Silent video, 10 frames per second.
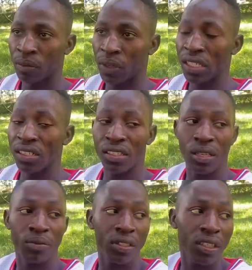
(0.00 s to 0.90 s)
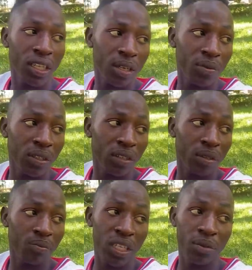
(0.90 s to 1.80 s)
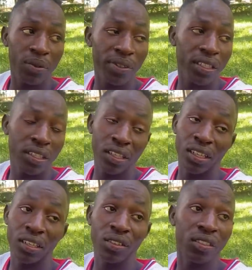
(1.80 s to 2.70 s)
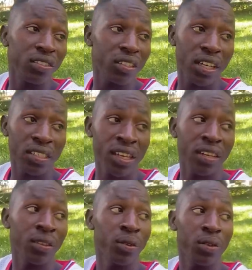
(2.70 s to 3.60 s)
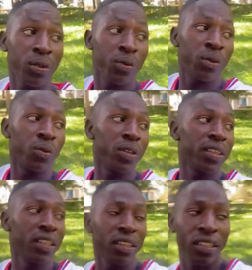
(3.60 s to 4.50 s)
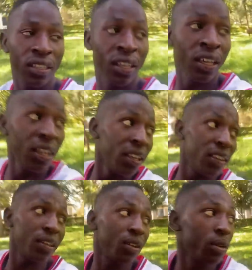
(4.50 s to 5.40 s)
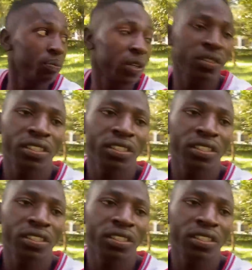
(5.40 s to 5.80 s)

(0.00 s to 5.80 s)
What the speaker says: Imagine somebody coming maybe with illegal drugs and throw within the compound